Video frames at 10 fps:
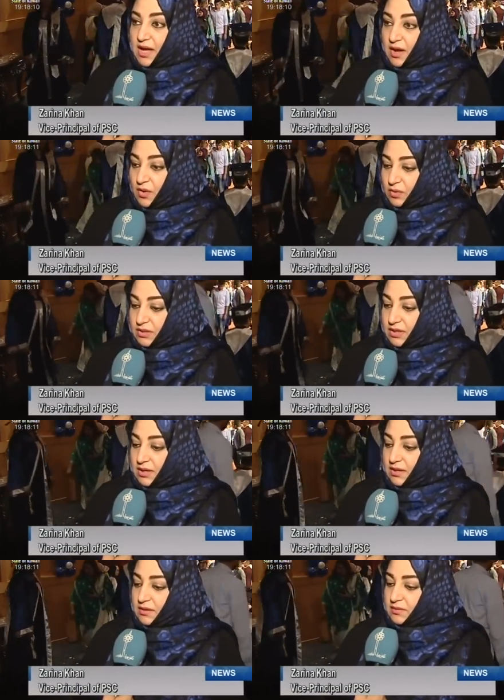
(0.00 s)
how
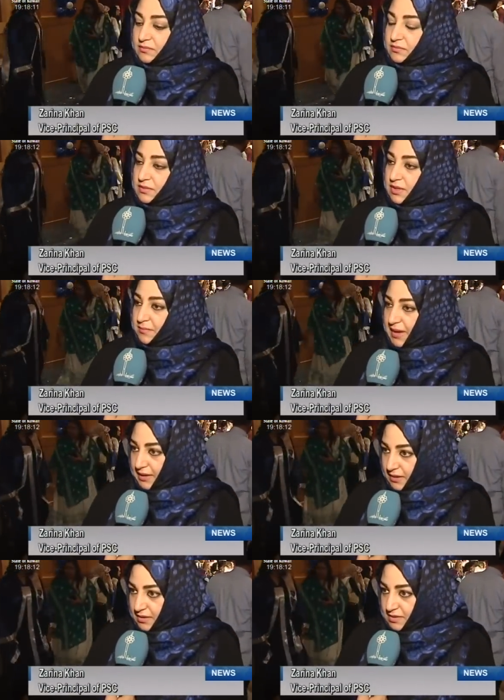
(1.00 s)
the
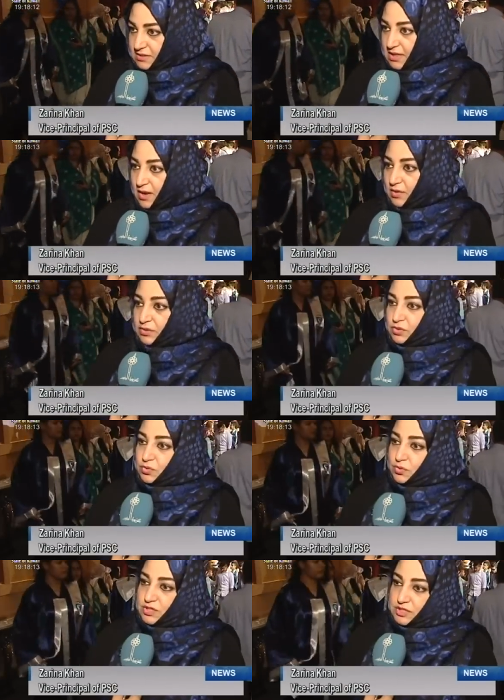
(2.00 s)
manners, how
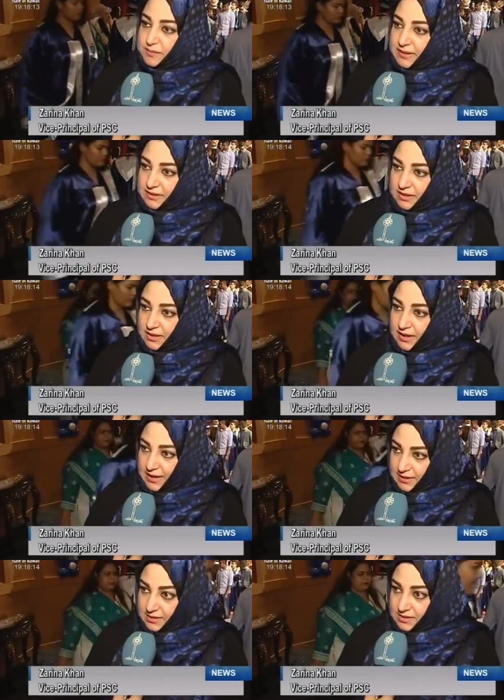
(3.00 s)
to respect the
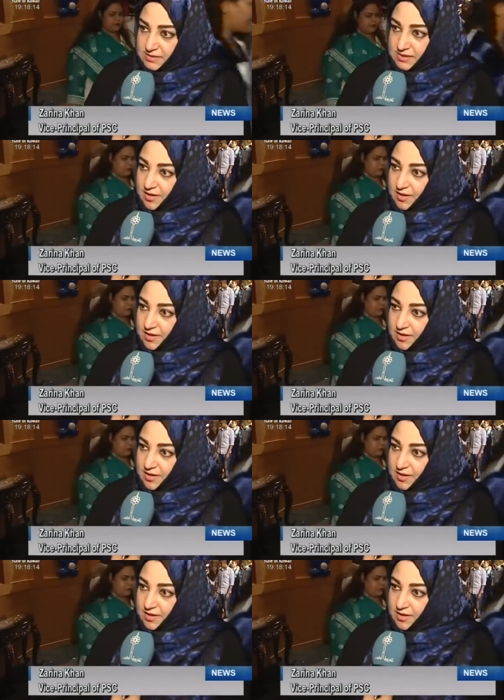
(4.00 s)
elders,